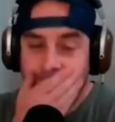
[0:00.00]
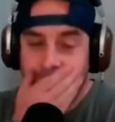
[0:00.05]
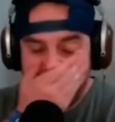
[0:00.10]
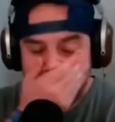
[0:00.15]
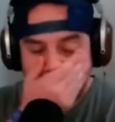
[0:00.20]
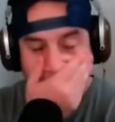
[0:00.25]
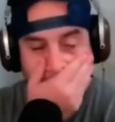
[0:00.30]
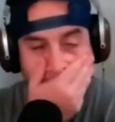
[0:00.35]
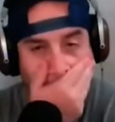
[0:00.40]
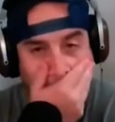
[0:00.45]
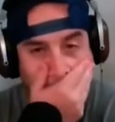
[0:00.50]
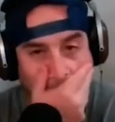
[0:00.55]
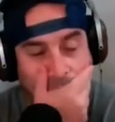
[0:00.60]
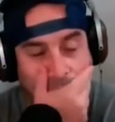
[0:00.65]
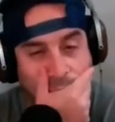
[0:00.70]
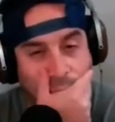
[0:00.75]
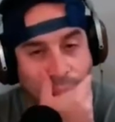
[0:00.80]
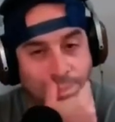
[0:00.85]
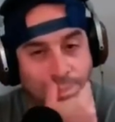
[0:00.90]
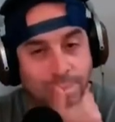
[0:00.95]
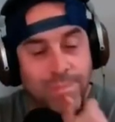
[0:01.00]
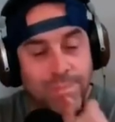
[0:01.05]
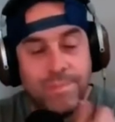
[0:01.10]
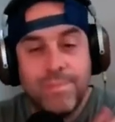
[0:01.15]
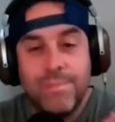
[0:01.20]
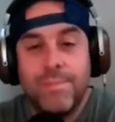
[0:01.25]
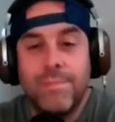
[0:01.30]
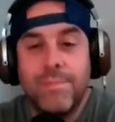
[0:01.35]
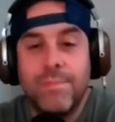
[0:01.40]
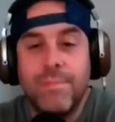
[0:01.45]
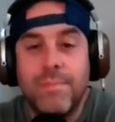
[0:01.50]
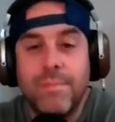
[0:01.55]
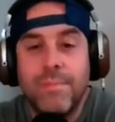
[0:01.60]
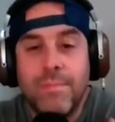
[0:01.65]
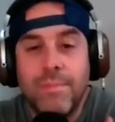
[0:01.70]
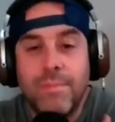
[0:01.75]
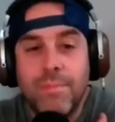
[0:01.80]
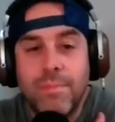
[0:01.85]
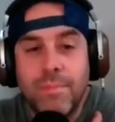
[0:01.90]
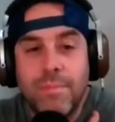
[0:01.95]

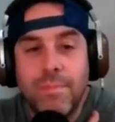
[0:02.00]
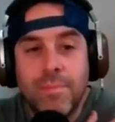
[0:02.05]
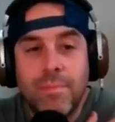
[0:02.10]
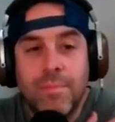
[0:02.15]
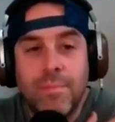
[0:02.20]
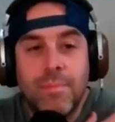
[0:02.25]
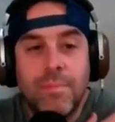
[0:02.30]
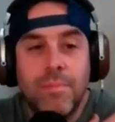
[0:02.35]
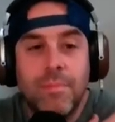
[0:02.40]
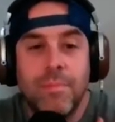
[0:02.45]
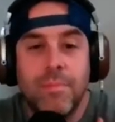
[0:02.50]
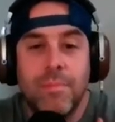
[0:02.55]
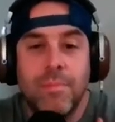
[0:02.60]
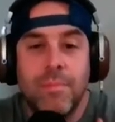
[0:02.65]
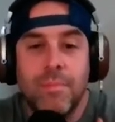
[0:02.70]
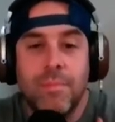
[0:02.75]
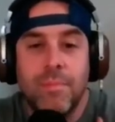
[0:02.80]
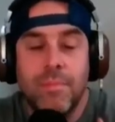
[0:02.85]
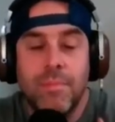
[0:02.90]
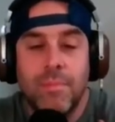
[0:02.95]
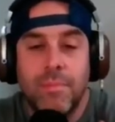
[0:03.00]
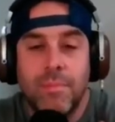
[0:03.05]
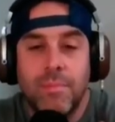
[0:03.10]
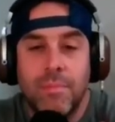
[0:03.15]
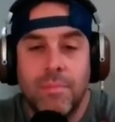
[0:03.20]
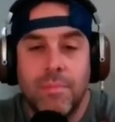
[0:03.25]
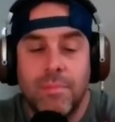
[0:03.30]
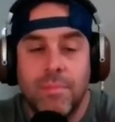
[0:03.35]
This person isn't speaking.